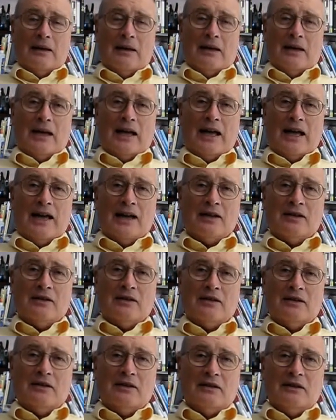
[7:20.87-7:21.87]
And
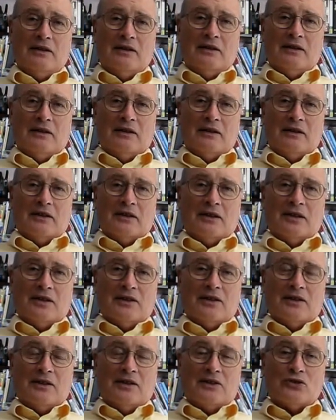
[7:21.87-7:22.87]

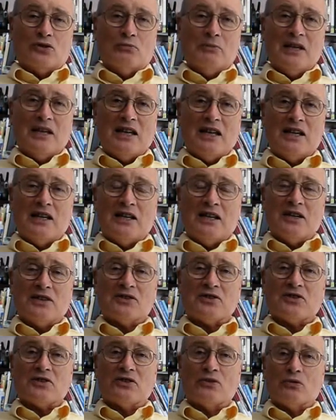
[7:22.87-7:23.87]
to me,
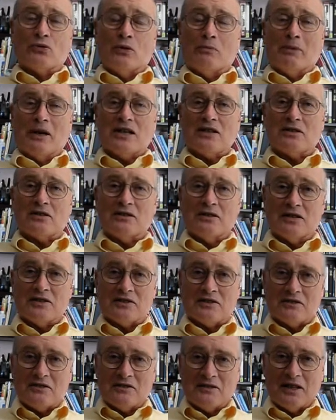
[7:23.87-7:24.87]
it's the
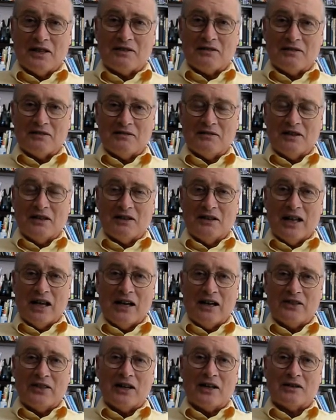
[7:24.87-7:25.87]
robustness that
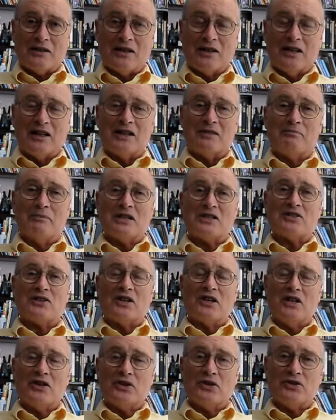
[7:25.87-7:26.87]
admits
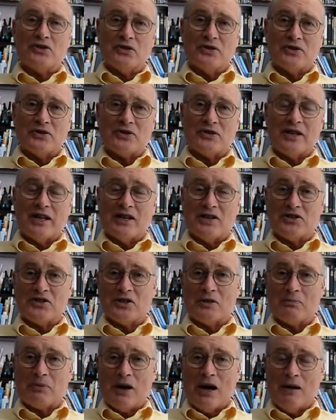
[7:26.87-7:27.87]
integers that is
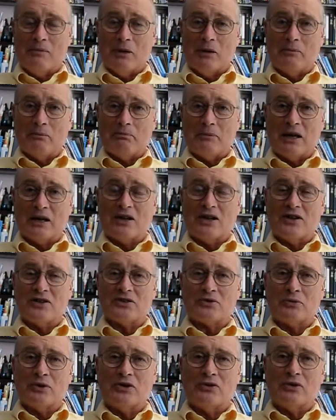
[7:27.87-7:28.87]
the problem,
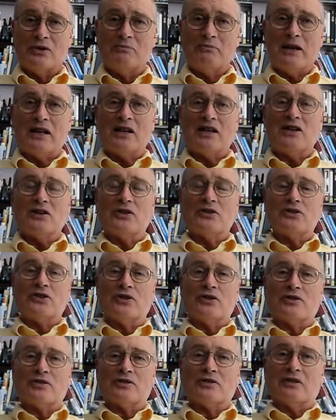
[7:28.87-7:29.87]
because when you admit
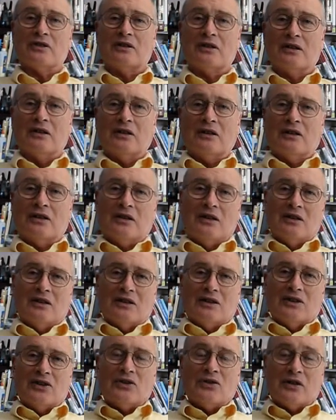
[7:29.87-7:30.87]
integers,
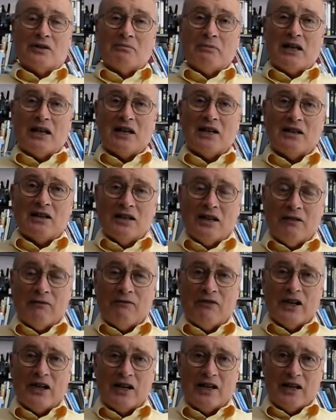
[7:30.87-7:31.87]
you're admitting
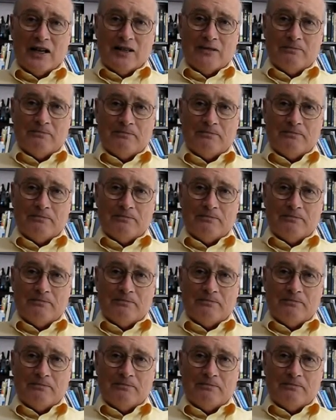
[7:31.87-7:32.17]
infinity.